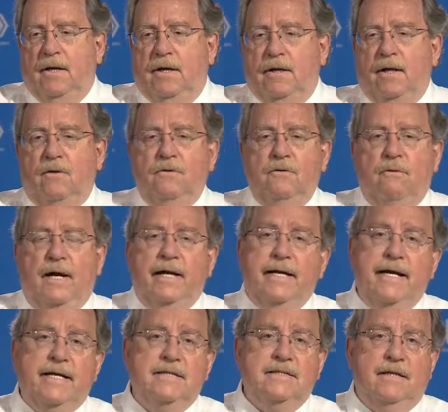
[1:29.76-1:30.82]
Now on the
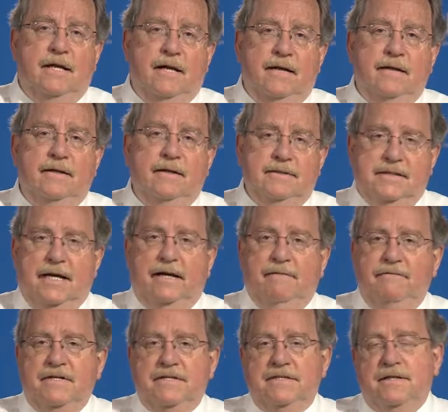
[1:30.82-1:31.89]
right-hand side
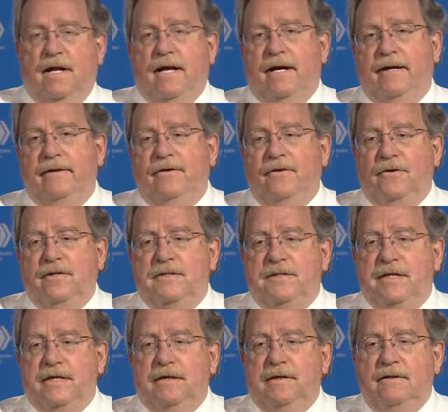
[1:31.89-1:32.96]
of this slide, you can
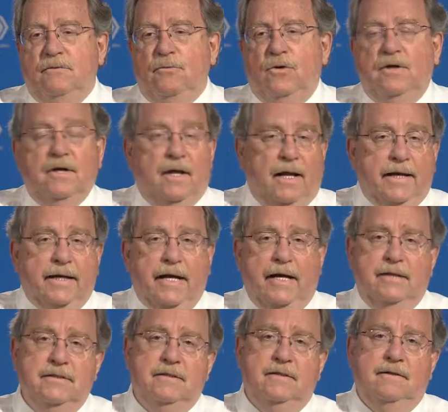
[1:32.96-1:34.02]
see the word
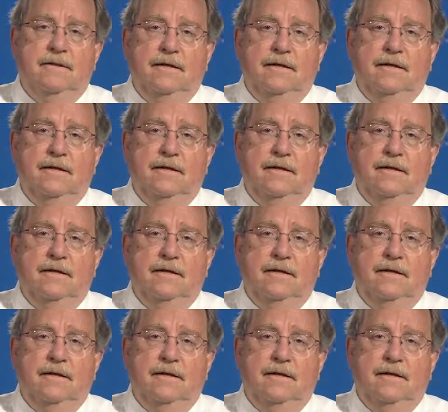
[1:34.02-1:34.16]
glycans,